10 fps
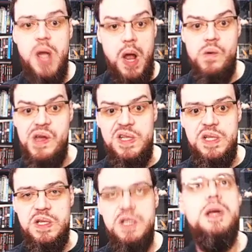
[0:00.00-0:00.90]
Oh well.
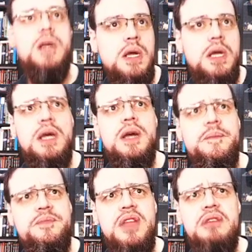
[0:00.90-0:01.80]

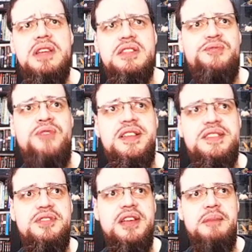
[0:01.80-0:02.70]
Though its
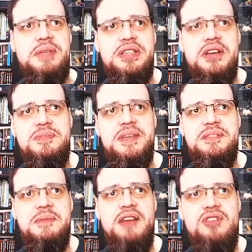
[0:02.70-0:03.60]
first 3 episodes,
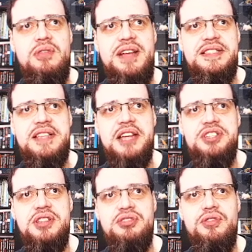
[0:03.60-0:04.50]
Ms. Marvel was
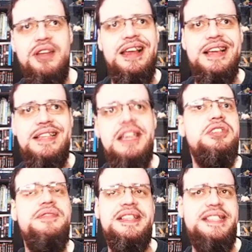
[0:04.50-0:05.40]
scheduled to release
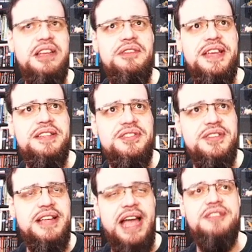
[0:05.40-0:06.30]
each of its new
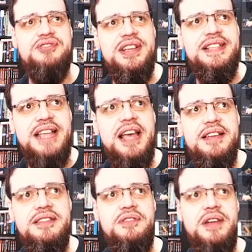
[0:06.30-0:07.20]
entries
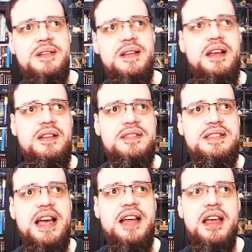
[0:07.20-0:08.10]
directly
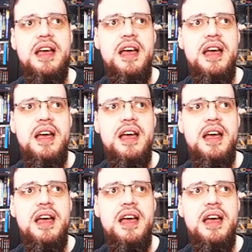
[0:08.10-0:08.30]
alongside